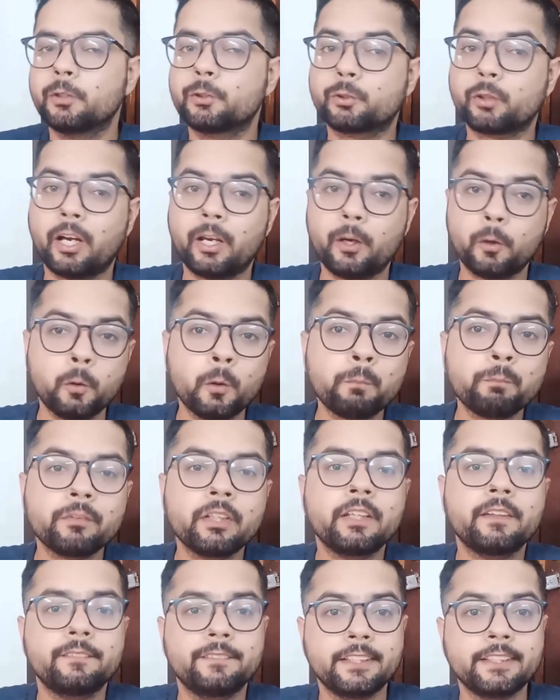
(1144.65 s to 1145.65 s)
So I
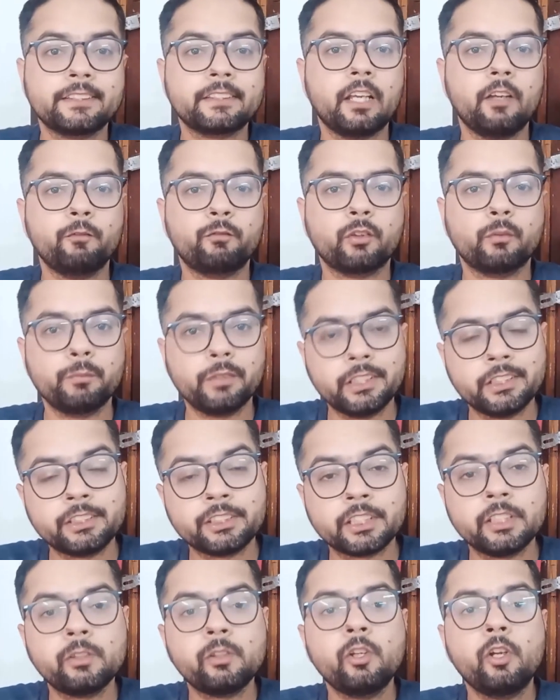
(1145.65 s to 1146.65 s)
hope this
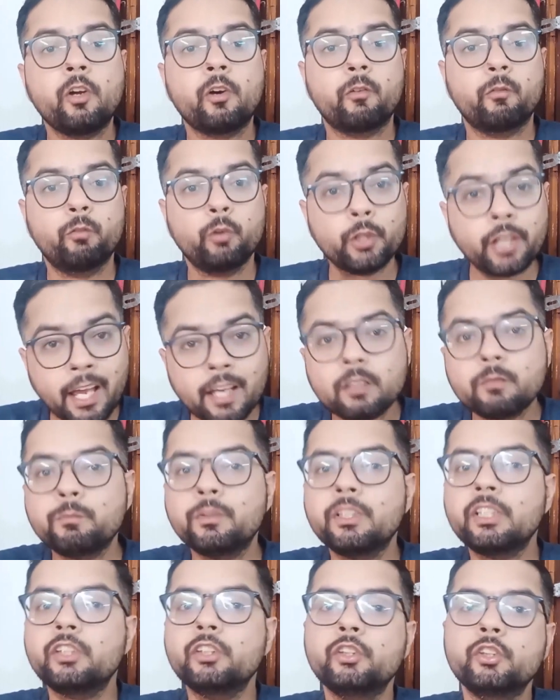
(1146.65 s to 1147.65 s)
information would
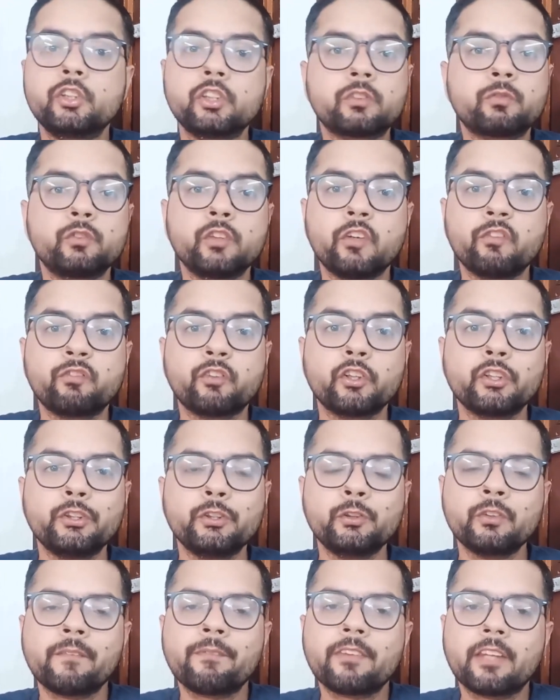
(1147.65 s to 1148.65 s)
have been useful for
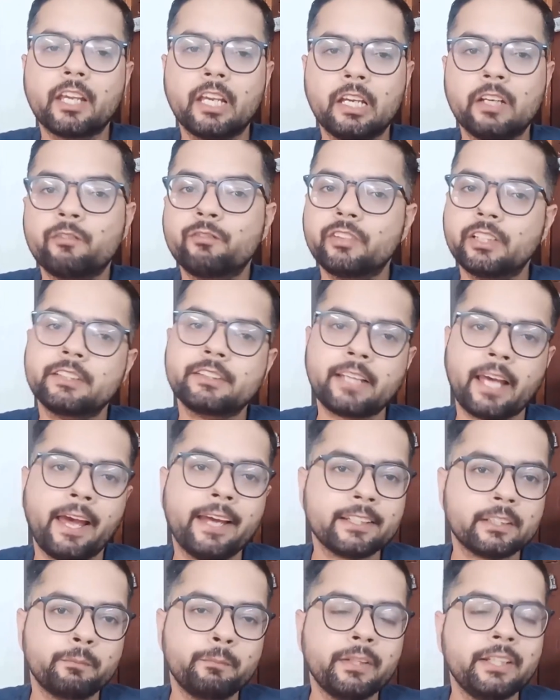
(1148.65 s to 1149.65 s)
you. If this
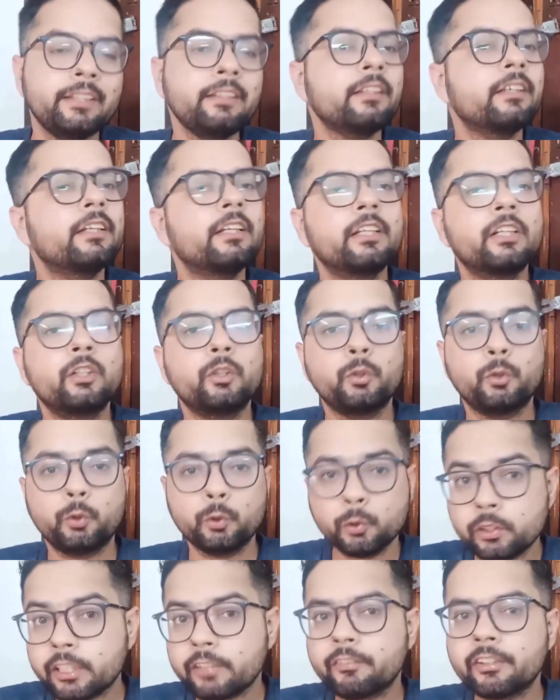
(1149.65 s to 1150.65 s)
has been,
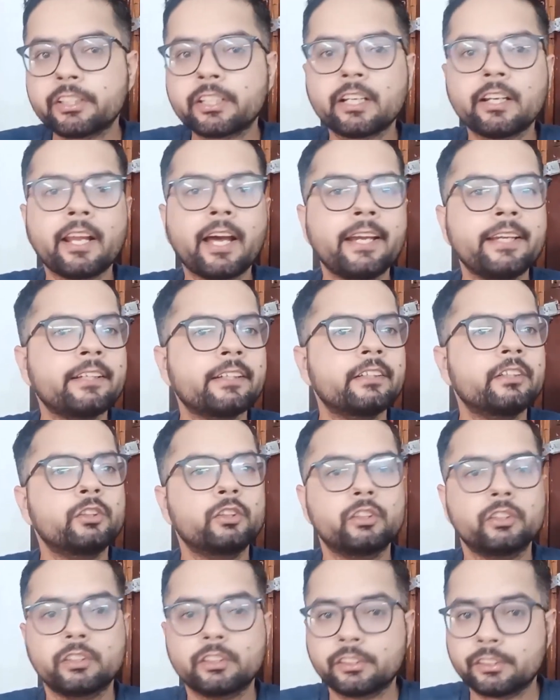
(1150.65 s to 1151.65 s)
do give it a like
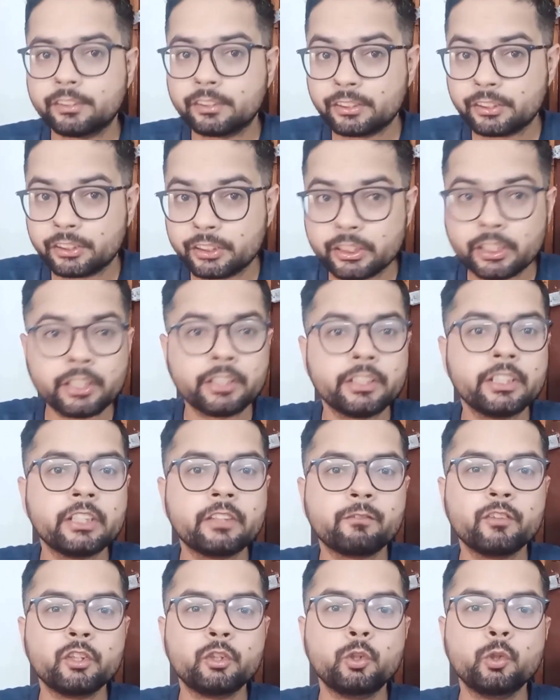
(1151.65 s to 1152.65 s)
share
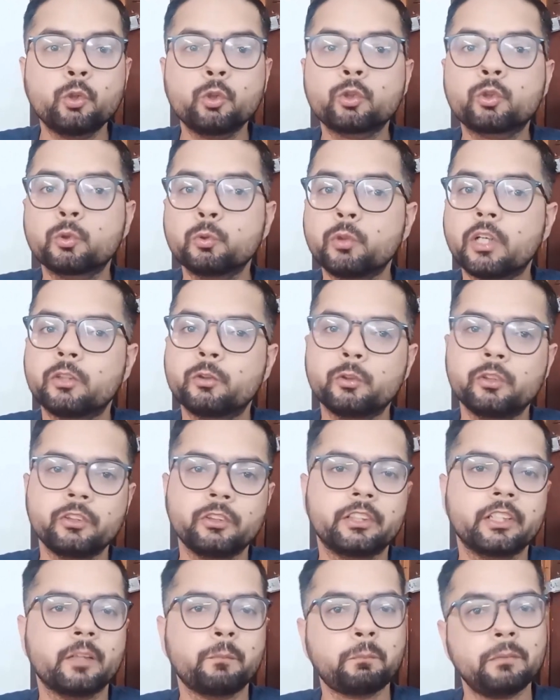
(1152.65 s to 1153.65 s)
it with those who are
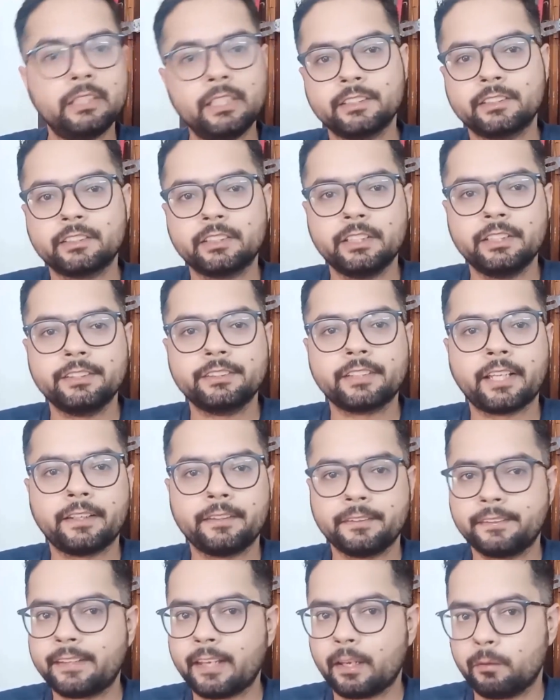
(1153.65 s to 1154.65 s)
doing their PhDs
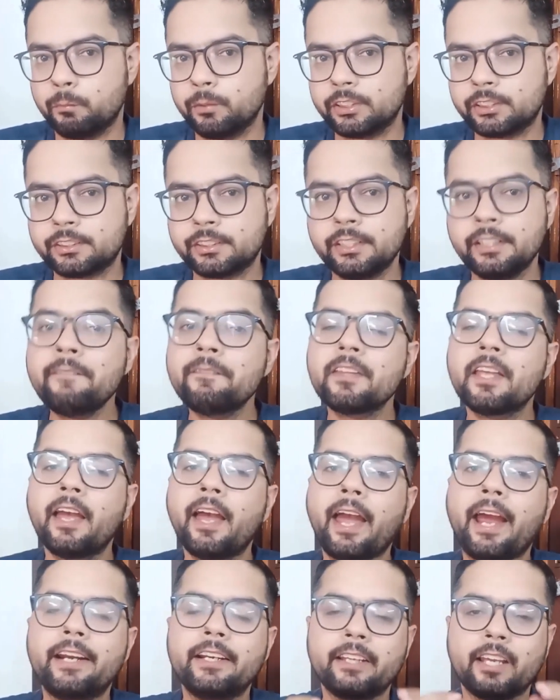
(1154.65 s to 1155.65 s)
in chemistry.
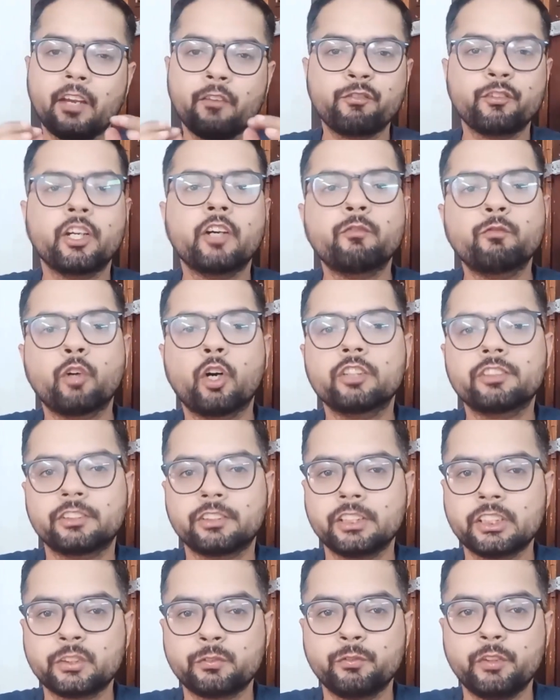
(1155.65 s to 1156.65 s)
And if you have
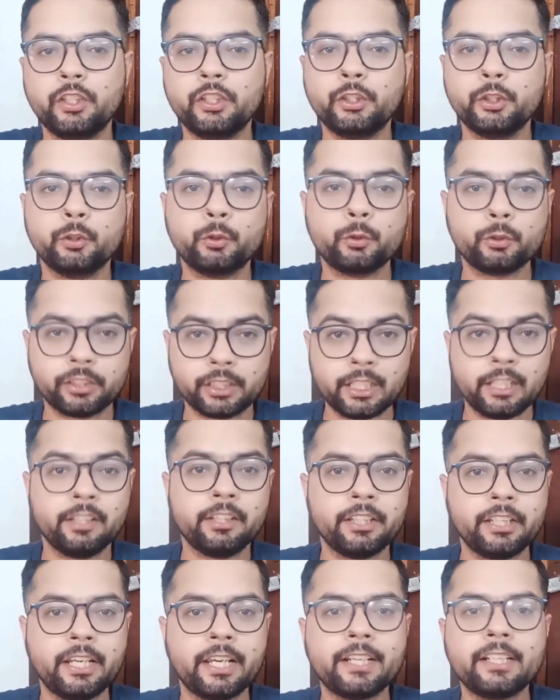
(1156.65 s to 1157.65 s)
watched this video
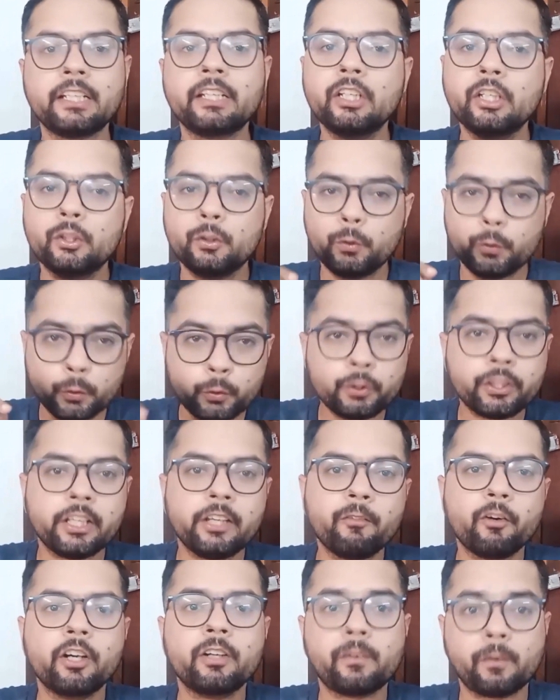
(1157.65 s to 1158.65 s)
till the end, do
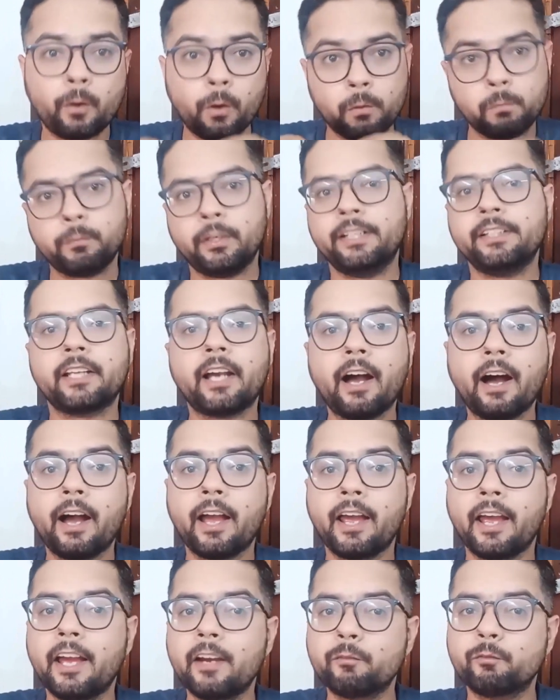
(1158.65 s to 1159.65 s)
give a comment
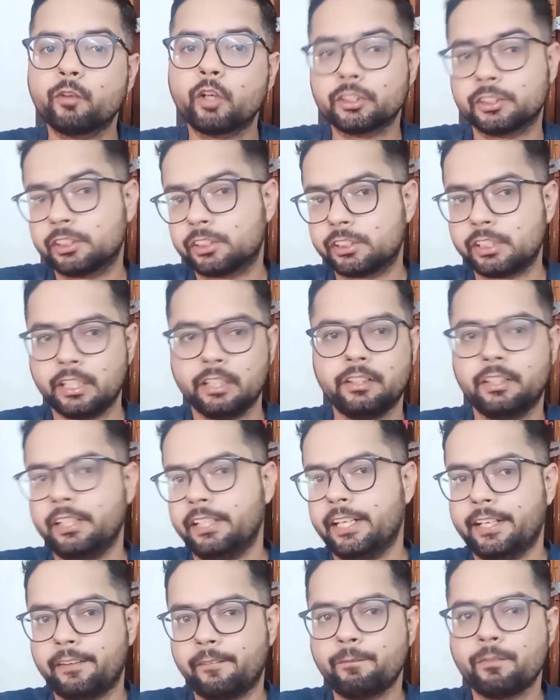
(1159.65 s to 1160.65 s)
I have watched till
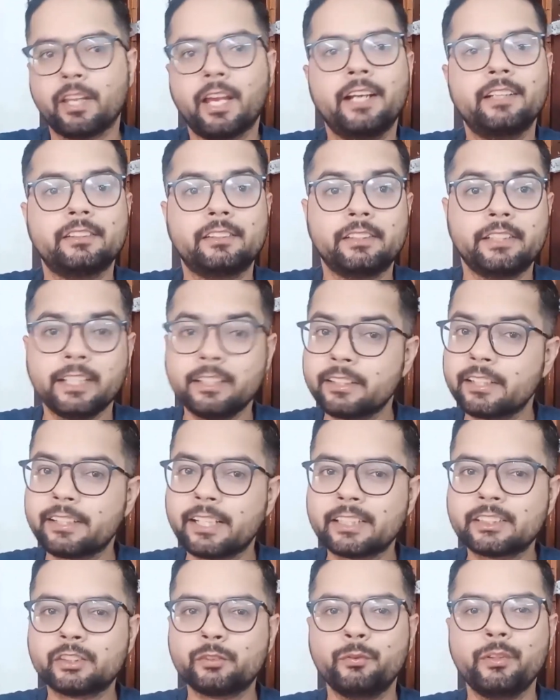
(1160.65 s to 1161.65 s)
the end. And till
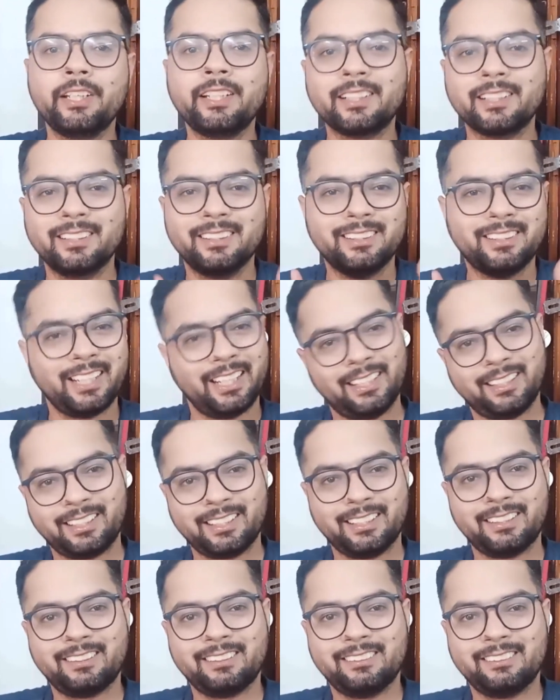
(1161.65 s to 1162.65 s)
the next week,
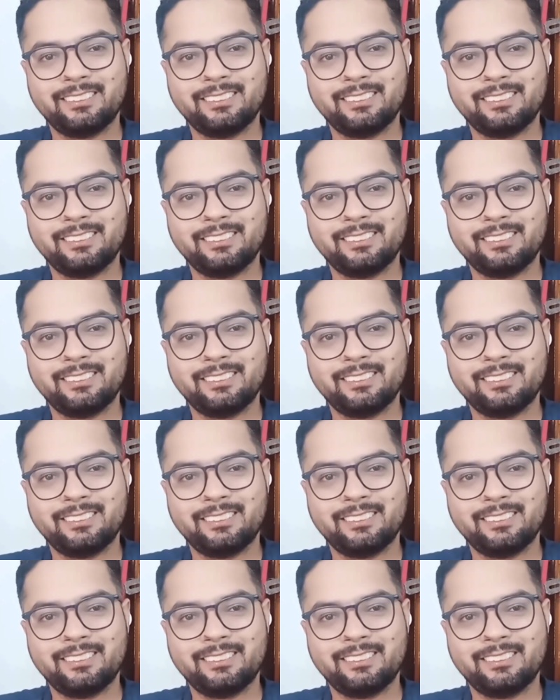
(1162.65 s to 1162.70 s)
take care.